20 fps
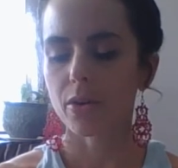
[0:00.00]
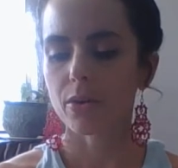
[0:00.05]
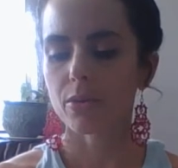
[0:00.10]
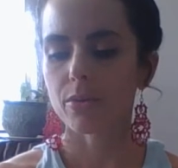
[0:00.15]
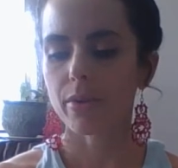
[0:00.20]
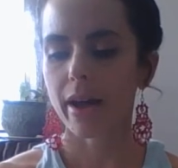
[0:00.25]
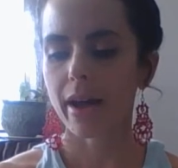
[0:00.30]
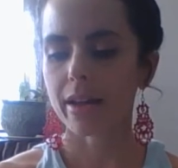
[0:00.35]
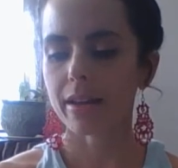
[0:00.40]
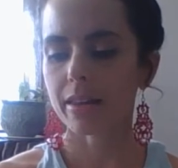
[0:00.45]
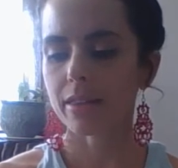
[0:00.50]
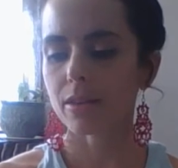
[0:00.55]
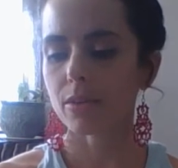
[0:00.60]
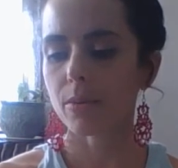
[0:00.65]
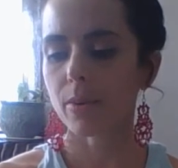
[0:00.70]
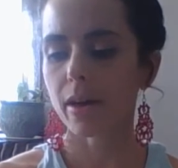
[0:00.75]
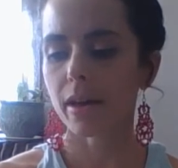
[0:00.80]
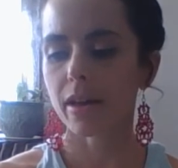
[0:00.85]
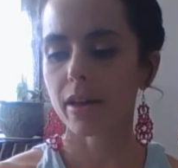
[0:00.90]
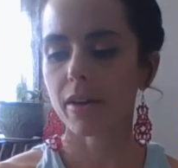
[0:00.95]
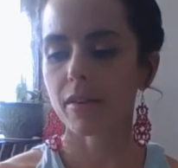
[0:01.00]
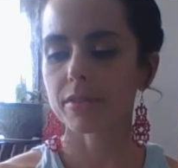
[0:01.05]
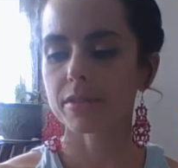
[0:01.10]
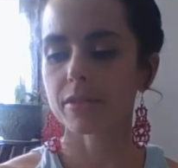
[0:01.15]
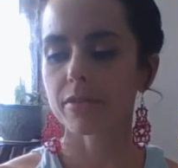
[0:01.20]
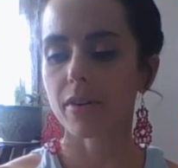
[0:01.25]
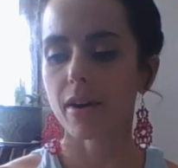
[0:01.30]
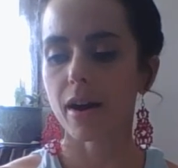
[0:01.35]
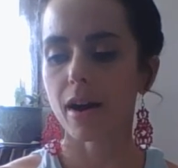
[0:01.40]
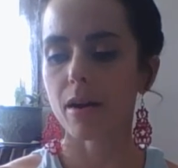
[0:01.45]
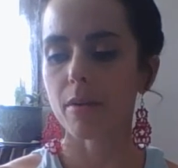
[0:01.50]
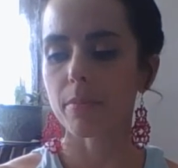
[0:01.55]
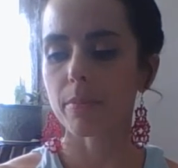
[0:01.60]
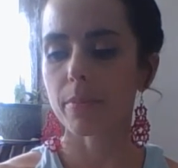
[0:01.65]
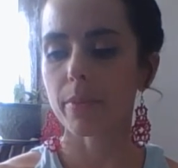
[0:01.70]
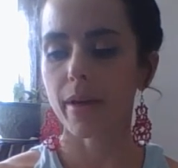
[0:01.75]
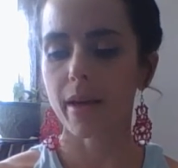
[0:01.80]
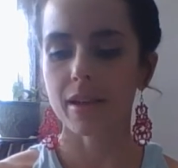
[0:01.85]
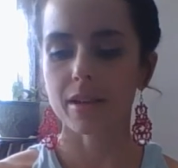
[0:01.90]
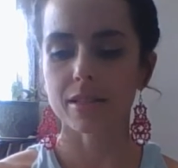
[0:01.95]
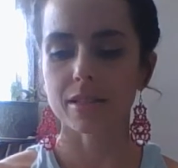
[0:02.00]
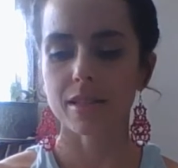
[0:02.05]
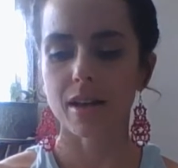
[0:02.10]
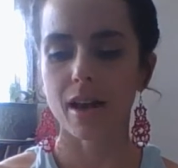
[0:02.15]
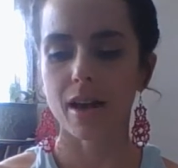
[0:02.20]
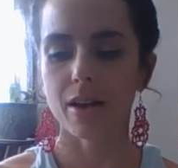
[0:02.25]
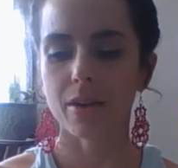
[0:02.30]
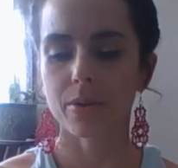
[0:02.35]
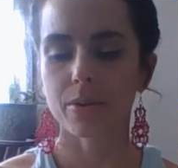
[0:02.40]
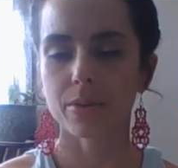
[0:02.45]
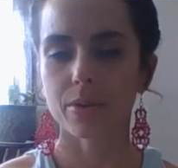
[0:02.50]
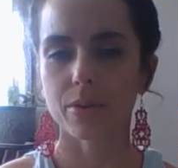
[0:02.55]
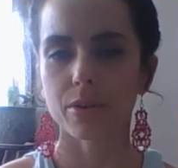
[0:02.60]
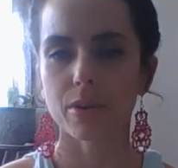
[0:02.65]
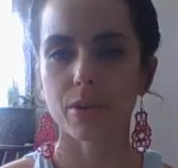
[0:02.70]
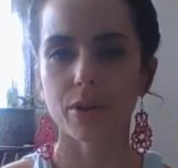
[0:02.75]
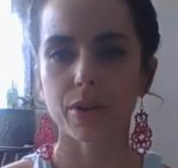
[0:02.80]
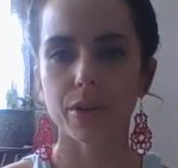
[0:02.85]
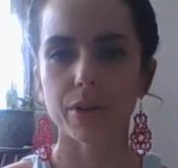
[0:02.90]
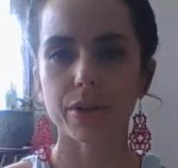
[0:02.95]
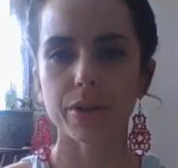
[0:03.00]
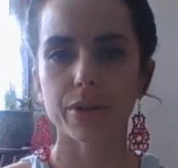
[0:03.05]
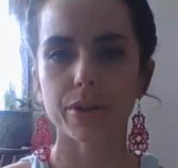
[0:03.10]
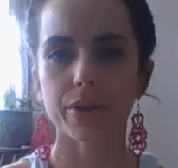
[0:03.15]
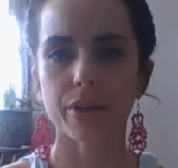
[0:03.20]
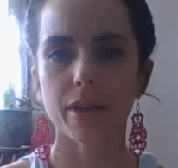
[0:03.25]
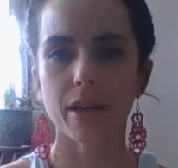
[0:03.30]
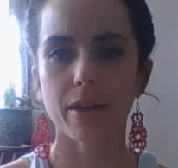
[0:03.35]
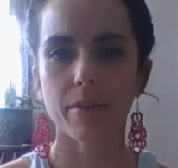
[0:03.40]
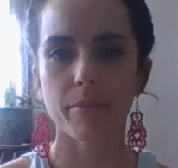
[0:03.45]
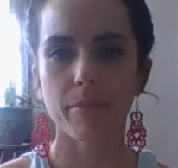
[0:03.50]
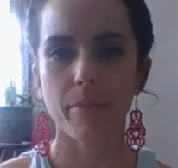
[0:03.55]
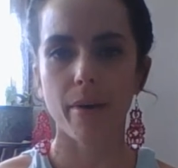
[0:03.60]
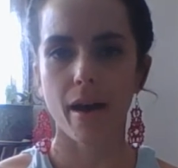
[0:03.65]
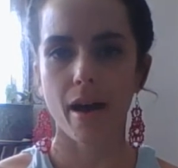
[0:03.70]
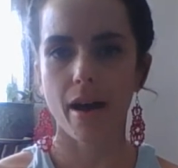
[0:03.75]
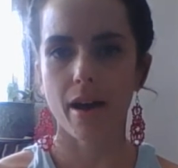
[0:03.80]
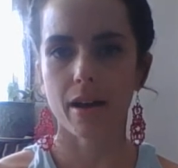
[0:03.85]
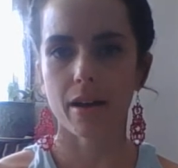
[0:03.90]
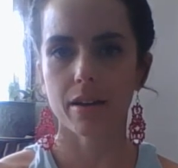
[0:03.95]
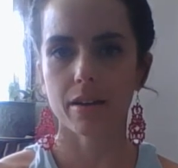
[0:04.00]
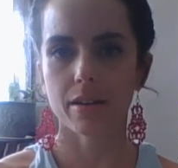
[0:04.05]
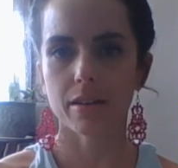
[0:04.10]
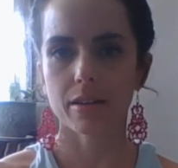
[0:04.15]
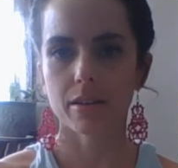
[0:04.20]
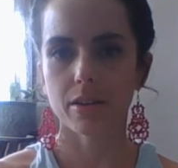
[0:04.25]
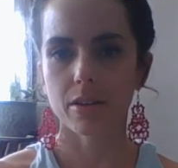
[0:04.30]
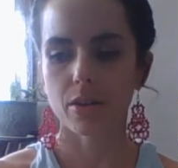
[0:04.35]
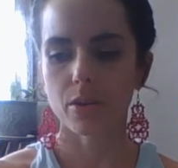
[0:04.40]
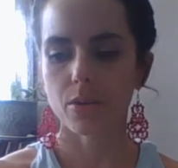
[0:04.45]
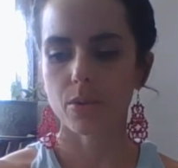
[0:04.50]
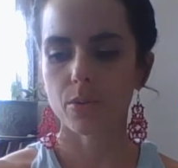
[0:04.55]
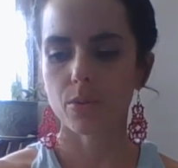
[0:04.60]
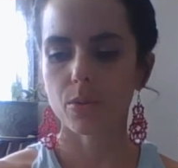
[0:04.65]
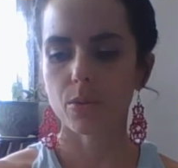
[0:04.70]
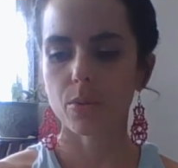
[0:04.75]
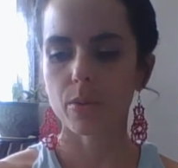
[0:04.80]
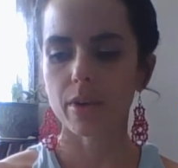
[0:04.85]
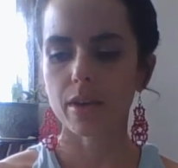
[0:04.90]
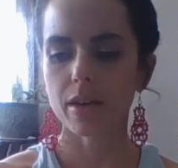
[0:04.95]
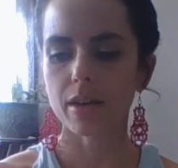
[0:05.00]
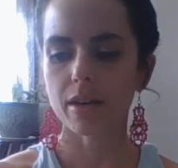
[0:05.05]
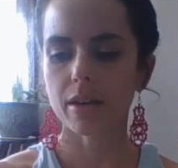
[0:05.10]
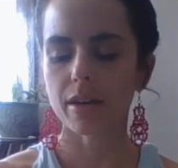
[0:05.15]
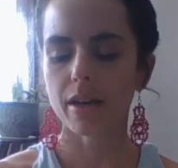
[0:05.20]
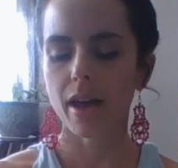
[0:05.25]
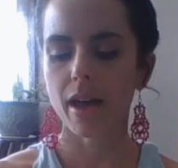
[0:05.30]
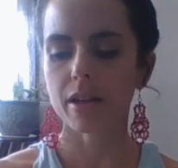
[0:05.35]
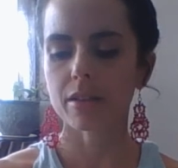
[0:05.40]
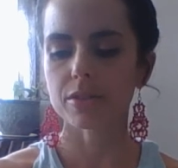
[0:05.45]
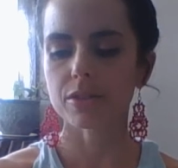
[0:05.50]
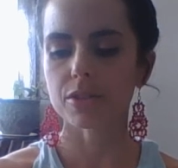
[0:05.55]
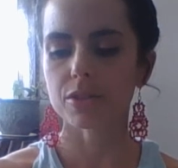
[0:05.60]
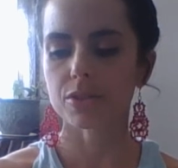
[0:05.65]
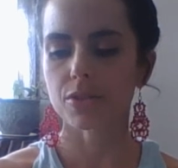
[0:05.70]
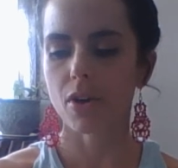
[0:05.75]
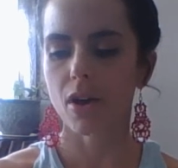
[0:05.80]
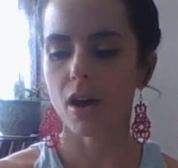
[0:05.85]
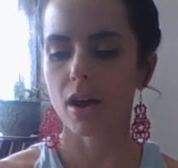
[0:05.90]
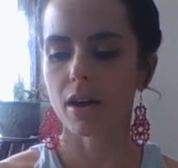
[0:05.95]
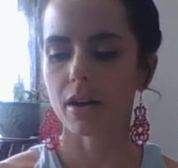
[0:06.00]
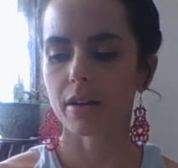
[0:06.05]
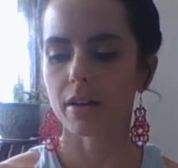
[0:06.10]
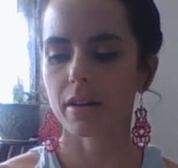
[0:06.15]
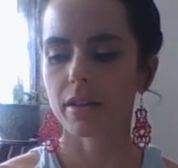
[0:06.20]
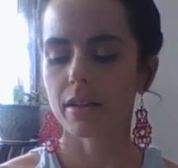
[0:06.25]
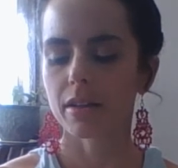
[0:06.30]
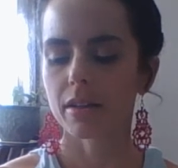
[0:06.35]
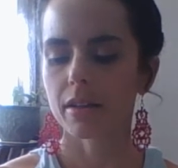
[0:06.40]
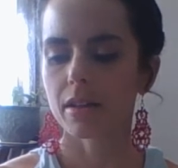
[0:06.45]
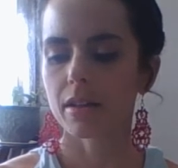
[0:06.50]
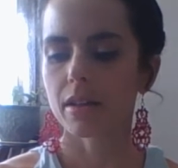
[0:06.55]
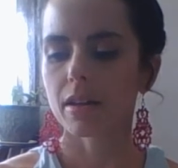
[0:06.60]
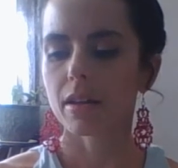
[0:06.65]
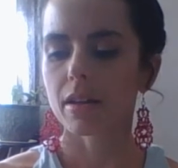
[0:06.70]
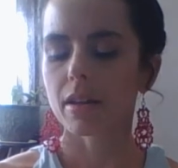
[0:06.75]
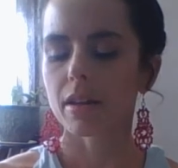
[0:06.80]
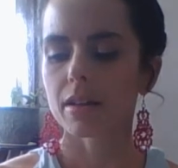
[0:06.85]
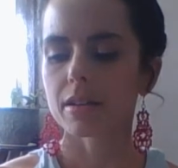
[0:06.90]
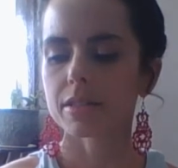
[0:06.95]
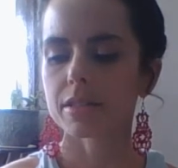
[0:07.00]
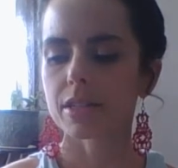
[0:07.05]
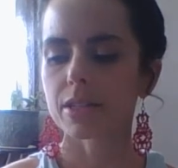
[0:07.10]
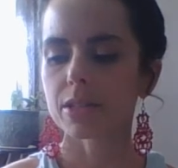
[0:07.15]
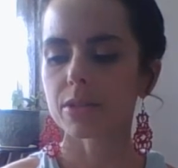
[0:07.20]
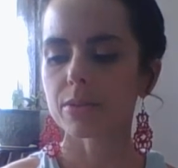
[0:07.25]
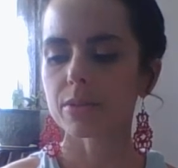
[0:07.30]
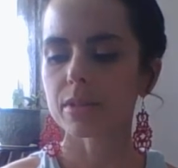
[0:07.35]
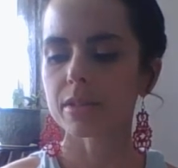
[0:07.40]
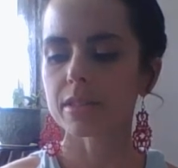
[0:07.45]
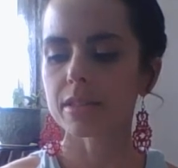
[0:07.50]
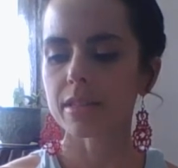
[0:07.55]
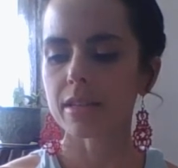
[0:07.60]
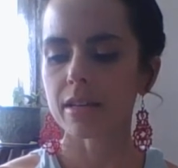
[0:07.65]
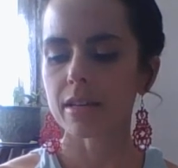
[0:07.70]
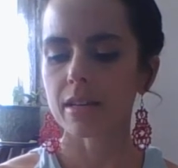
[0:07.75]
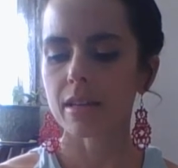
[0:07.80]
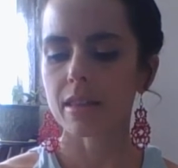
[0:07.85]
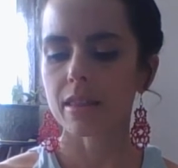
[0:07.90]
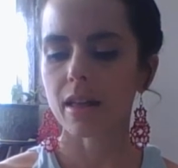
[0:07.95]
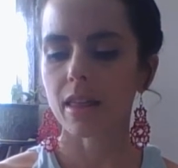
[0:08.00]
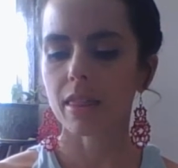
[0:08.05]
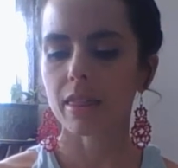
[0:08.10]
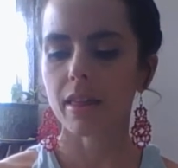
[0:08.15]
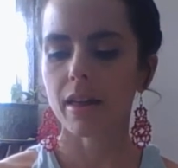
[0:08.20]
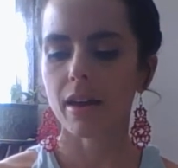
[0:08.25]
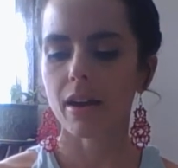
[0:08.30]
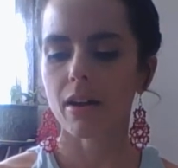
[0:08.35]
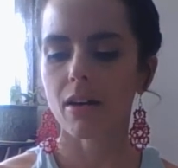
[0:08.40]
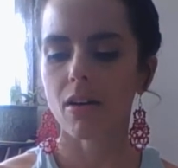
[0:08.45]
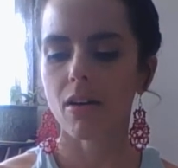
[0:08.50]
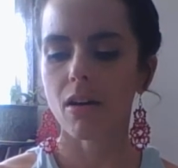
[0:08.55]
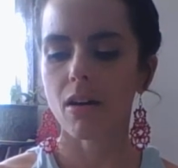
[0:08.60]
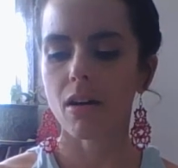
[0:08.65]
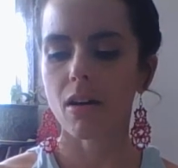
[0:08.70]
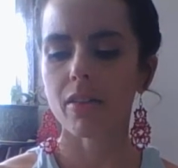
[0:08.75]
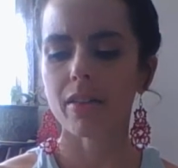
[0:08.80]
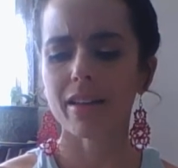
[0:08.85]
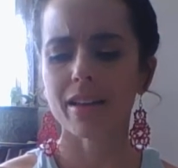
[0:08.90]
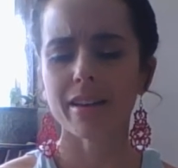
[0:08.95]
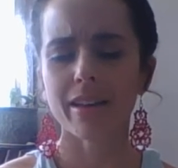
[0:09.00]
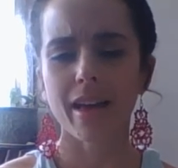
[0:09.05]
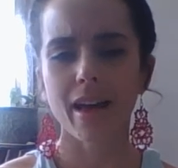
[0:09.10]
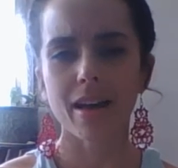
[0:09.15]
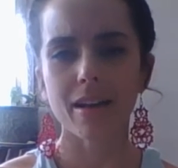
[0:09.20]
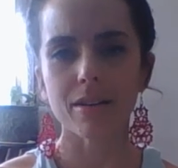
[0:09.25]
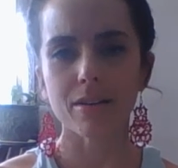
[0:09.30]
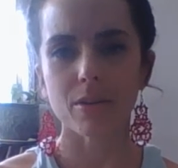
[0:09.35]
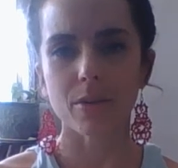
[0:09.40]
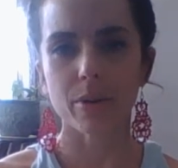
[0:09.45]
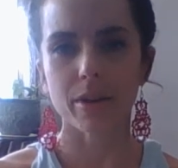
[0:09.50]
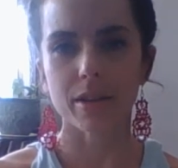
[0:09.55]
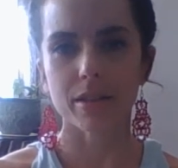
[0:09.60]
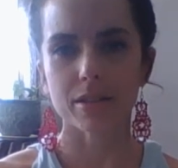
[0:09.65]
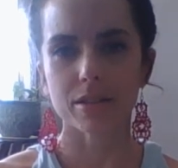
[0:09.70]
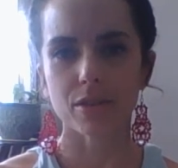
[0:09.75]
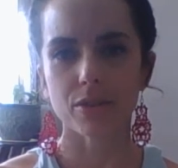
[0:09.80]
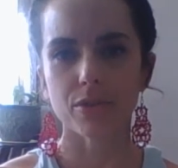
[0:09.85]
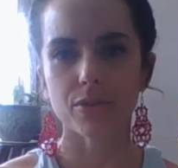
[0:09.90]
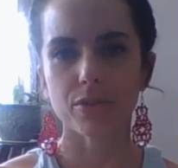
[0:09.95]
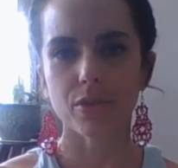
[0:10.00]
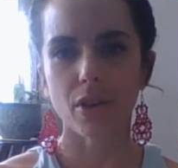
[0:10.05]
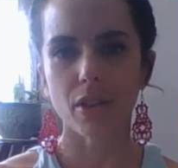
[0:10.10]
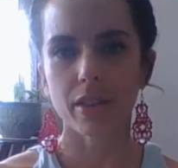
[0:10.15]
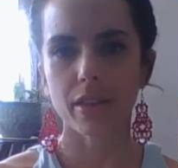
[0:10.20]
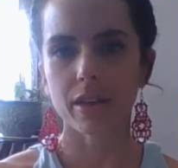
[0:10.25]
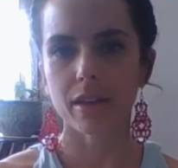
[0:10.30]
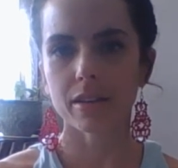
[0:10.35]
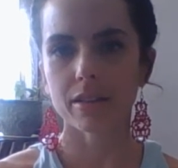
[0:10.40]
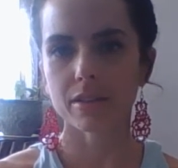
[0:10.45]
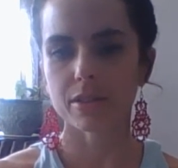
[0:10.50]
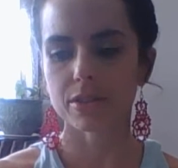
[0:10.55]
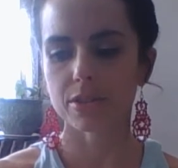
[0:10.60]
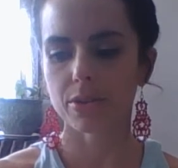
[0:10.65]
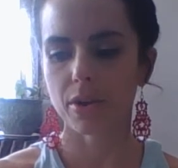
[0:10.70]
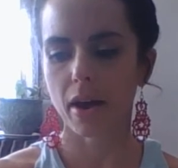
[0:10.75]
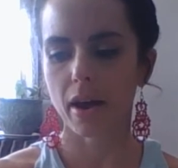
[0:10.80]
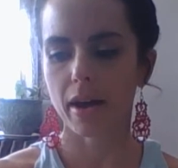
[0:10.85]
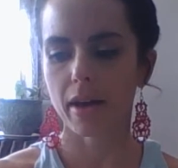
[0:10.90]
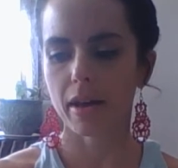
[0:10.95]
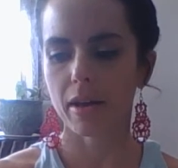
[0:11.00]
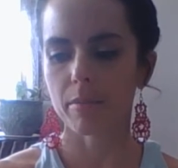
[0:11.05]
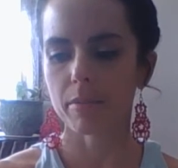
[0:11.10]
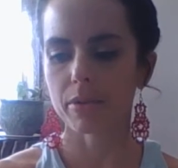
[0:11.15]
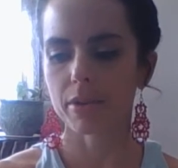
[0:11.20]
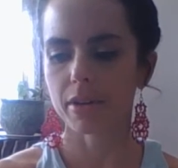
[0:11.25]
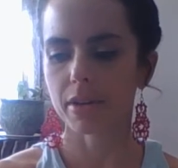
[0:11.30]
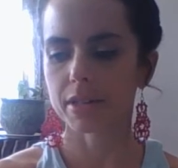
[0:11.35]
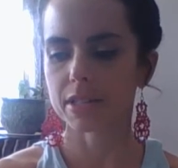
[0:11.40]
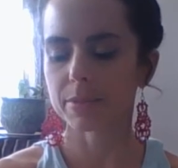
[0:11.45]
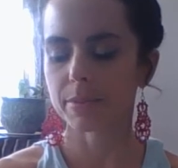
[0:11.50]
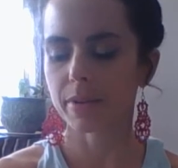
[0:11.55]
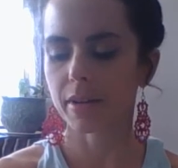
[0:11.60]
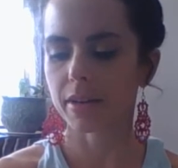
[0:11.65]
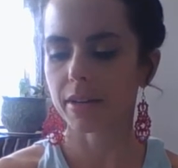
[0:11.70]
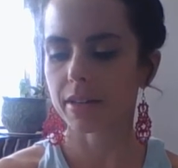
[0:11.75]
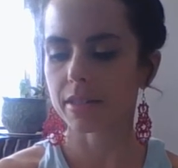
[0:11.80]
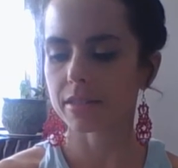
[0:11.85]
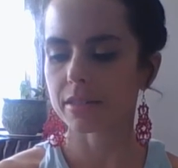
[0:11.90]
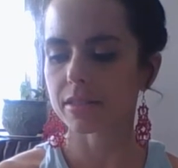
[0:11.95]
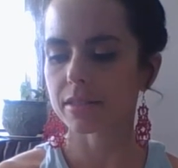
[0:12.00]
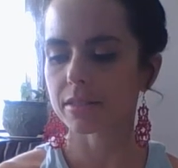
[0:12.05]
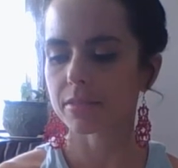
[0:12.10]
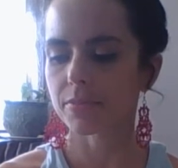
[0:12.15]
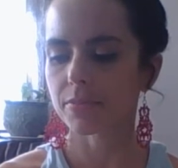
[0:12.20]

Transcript: riding the waves of up and down, good and bad, weak and strong, until you see that they are all inadequate to fully describe your experience.